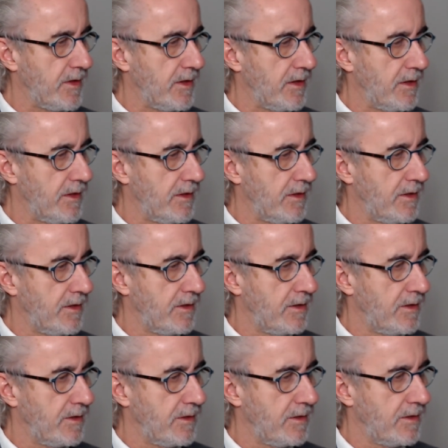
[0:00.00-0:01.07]

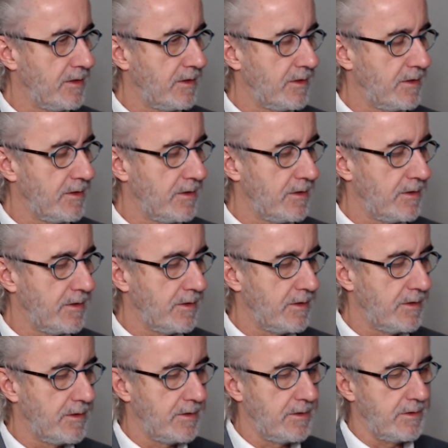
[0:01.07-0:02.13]

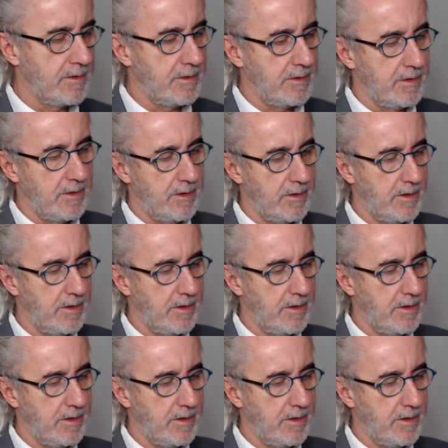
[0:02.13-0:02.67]
Nothing is said.